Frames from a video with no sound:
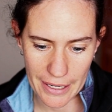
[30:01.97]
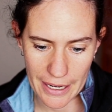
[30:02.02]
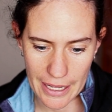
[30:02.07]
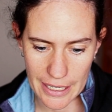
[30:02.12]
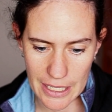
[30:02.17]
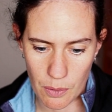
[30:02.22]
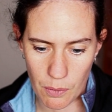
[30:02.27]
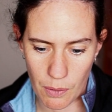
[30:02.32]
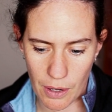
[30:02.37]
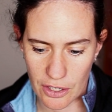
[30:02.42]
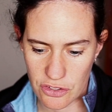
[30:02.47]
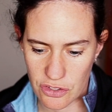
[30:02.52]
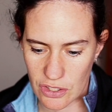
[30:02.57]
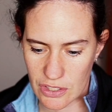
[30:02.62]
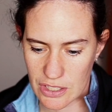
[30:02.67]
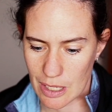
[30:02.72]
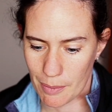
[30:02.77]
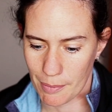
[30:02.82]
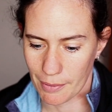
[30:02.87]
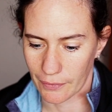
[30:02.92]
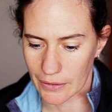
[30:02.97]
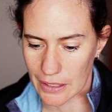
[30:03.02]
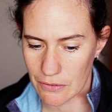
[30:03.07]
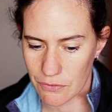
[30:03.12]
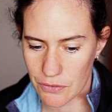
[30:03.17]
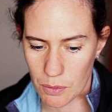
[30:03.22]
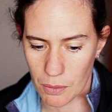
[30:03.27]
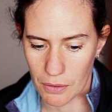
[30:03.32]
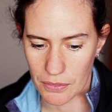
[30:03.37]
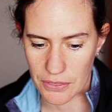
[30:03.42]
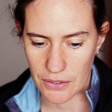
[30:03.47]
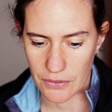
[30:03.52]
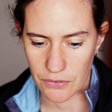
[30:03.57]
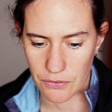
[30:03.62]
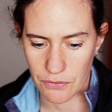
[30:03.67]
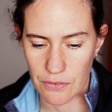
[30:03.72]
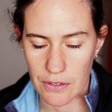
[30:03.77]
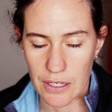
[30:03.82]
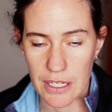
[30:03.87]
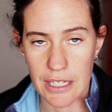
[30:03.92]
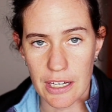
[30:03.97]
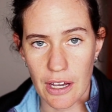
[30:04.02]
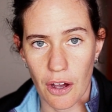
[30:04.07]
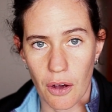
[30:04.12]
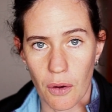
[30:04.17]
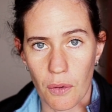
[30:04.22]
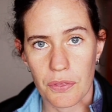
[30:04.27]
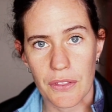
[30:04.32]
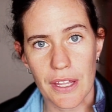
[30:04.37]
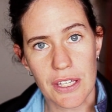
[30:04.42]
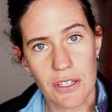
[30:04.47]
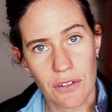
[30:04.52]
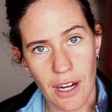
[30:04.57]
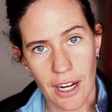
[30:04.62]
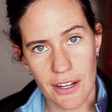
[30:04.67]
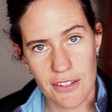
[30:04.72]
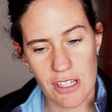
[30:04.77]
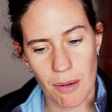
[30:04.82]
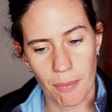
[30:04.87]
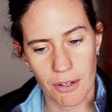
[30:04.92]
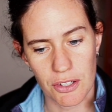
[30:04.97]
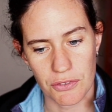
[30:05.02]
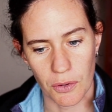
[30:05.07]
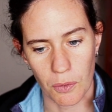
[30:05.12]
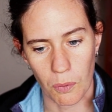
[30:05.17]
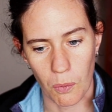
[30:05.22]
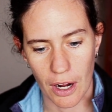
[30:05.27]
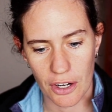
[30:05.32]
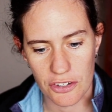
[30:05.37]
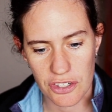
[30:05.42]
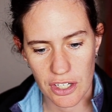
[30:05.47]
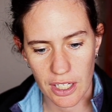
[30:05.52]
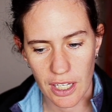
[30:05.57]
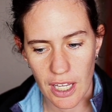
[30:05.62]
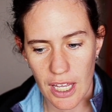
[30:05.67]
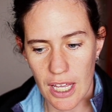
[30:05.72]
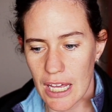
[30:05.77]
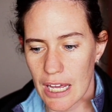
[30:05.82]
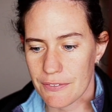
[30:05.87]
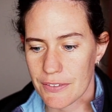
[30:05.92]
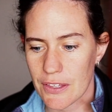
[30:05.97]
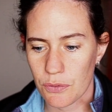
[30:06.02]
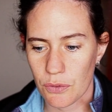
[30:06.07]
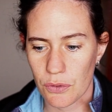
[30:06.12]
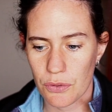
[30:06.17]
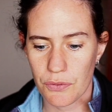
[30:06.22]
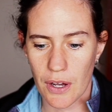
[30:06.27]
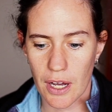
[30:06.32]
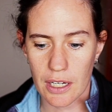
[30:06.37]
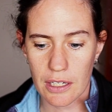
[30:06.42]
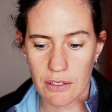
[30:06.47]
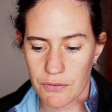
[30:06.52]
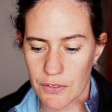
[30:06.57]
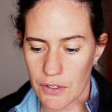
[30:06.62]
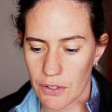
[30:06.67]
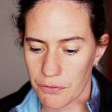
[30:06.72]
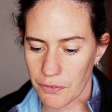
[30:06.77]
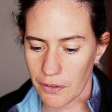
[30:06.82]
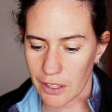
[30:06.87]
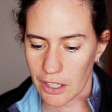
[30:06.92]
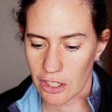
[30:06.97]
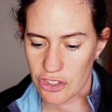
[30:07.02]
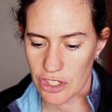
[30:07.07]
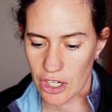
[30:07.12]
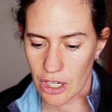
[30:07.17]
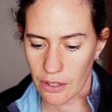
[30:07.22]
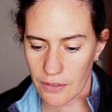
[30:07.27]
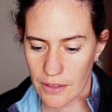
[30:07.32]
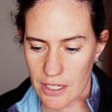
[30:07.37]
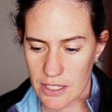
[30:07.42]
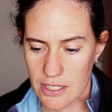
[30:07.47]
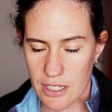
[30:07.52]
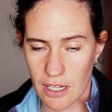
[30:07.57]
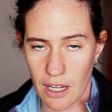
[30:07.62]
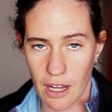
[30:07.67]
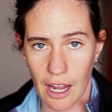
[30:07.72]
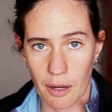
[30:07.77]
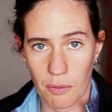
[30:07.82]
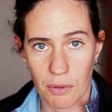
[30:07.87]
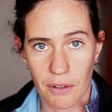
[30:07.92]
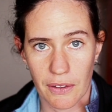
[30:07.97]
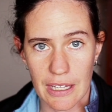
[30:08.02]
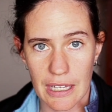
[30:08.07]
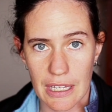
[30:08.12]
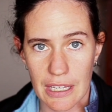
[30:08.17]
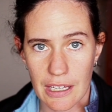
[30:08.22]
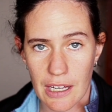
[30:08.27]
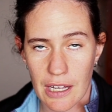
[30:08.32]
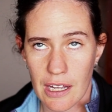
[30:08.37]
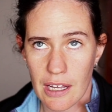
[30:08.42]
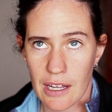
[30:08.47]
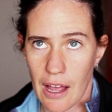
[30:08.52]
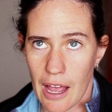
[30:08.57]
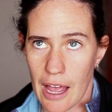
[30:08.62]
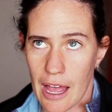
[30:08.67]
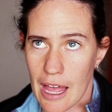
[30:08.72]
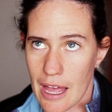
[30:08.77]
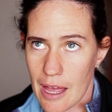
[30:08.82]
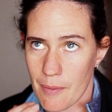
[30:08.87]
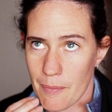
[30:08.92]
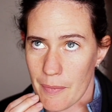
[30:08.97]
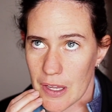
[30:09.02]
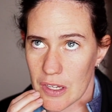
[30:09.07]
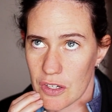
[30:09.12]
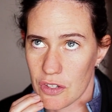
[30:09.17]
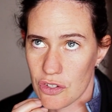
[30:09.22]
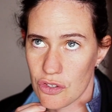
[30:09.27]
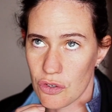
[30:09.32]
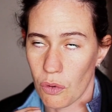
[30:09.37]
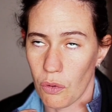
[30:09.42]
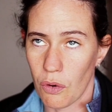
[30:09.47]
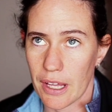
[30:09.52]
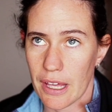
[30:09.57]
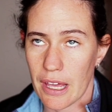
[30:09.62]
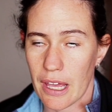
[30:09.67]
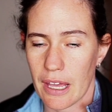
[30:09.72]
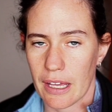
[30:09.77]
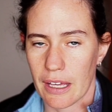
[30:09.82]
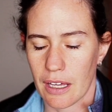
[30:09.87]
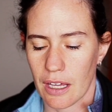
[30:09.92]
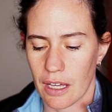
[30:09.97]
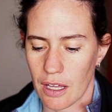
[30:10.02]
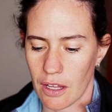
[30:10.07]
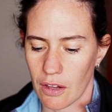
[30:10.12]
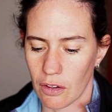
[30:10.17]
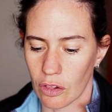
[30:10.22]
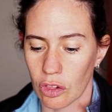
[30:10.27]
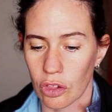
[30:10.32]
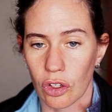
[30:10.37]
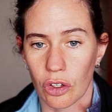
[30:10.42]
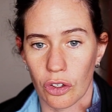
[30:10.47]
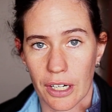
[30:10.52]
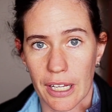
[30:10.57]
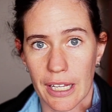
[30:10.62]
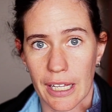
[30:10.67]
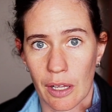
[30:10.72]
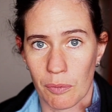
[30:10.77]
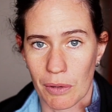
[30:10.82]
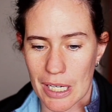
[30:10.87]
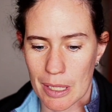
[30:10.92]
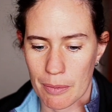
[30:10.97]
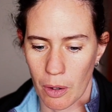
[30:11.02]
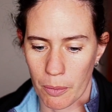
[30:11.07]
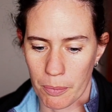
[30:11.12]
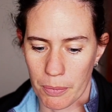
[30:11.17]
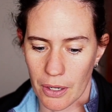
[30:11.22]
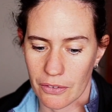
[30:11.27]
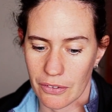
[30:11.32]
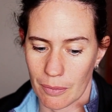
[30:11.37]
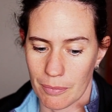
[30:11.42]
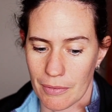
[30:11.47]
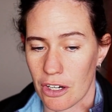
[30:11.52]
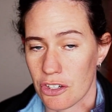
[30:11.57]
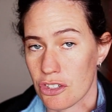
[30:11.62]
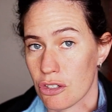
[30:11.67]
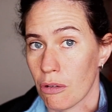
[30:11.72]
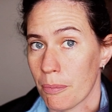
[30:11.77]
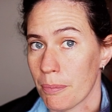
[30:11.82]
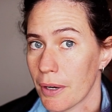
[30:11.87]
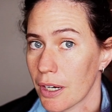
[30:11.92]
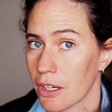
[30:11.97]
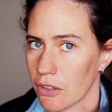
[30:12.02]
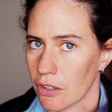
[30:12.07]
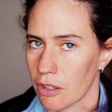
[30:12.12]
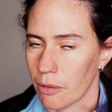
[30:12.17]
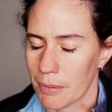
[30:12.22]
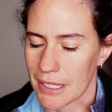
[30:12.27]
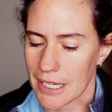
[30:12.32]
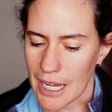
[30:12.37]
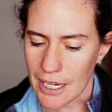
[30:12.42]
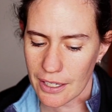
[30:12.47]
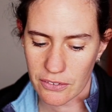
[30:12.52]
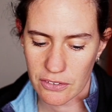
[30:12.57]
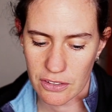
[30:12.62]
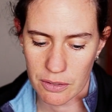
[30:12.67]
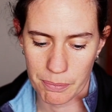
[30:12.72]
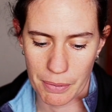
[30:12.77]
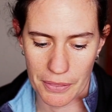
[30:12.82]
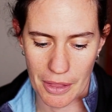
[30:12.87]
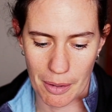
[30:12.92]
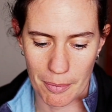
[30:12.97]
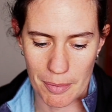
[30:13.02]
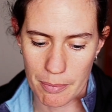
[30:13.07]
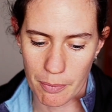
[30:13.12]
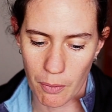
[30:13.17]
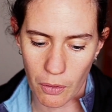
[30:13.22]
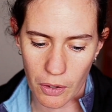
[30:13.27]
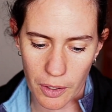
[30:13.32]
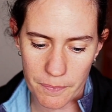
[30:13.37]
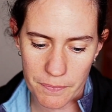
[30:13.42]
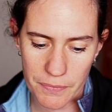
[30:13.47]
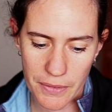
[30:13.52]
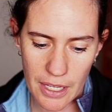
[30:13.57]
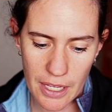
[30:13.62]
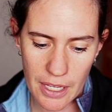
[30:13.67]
to any questions. I'm going to leave you with this video. Thank you guys so much for watching. If this was fun, feel free to share this. I really am enjoying learning and reading more books. I'm not sure what book it'll be next, but there'll be more.